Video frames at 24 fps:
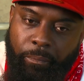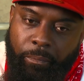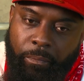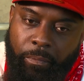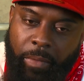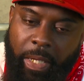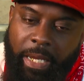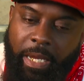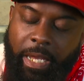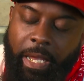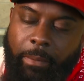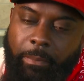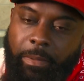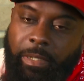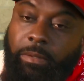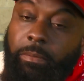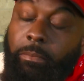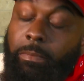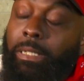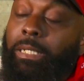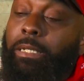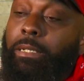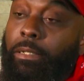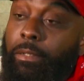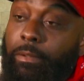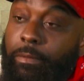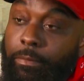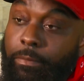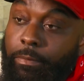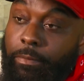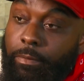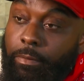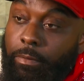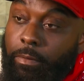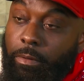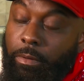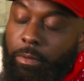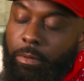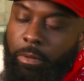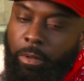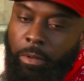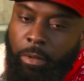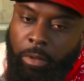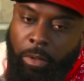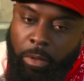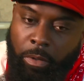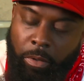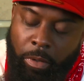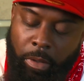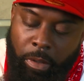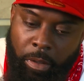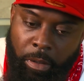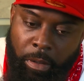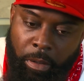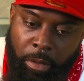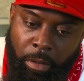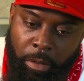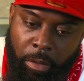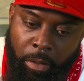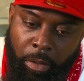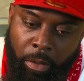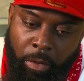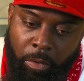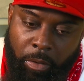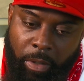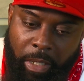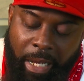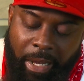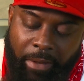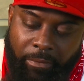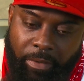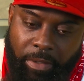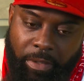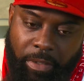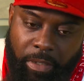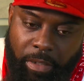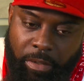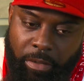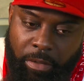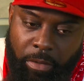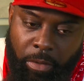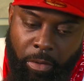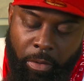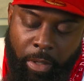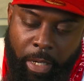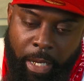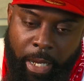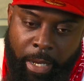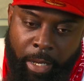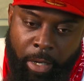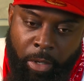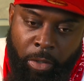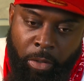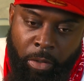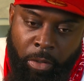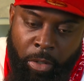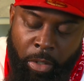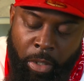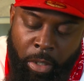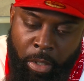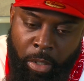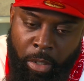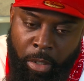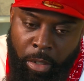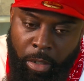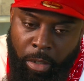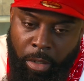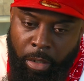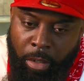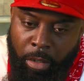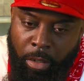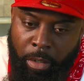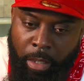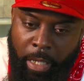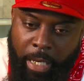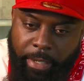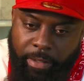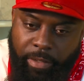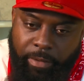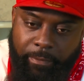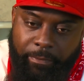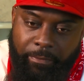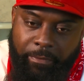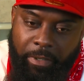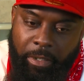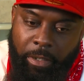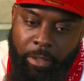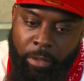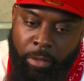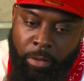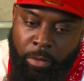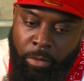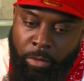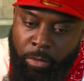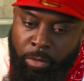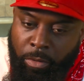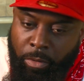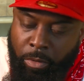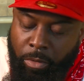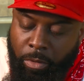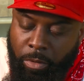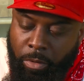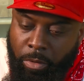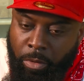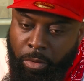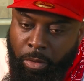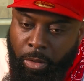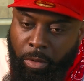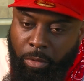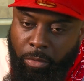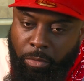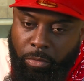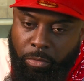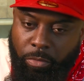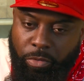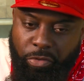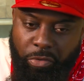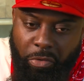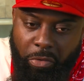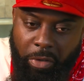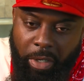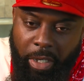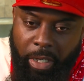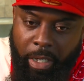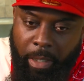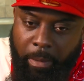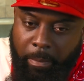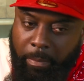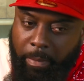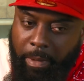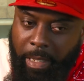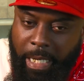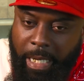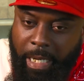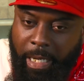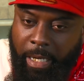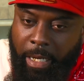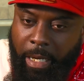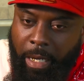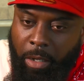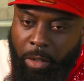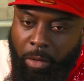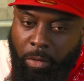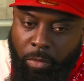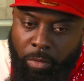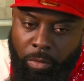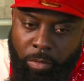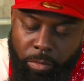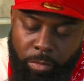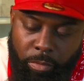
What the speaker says: they gave me some love, you know, on conversation on how to feel, you know, scream, let it out.